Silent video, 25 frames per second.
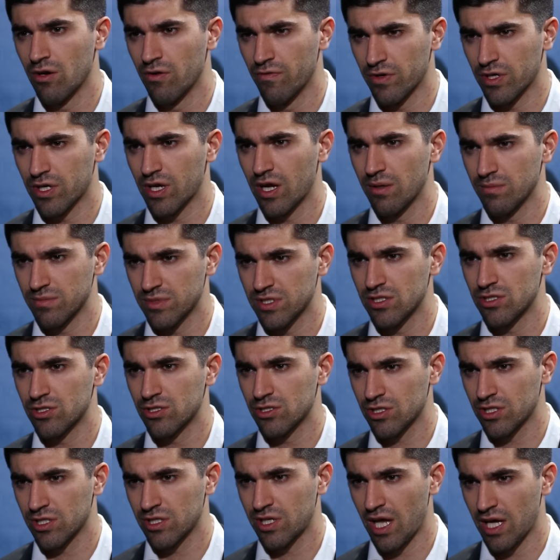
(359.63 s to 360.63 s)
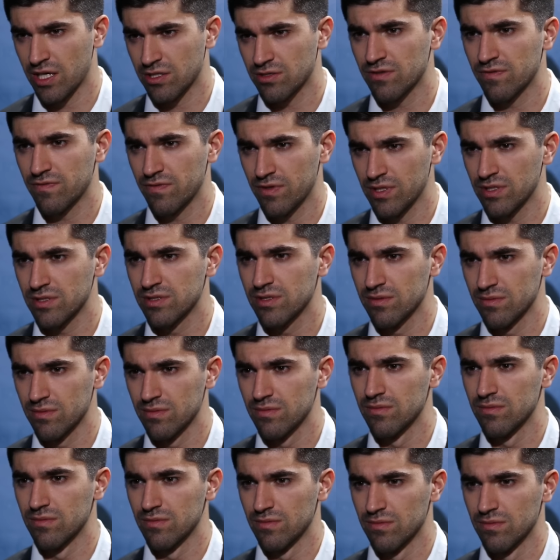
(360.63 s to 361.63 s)
to overcome such catastrophes.
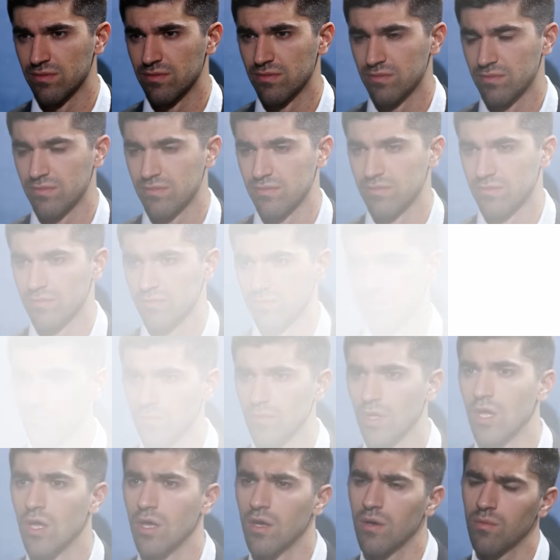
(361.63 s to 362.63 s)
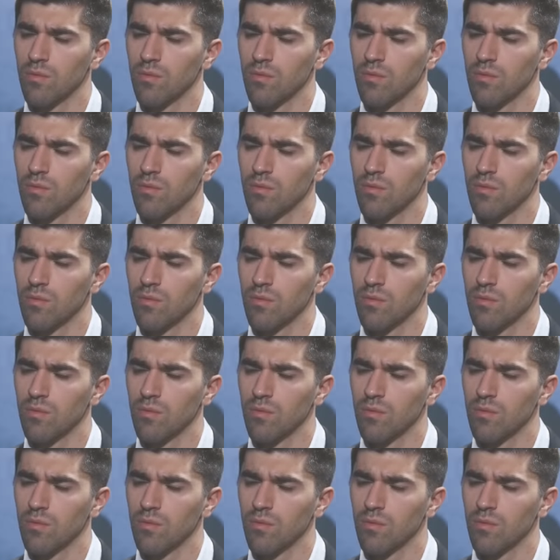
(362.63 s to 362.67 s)
Mm-hmm.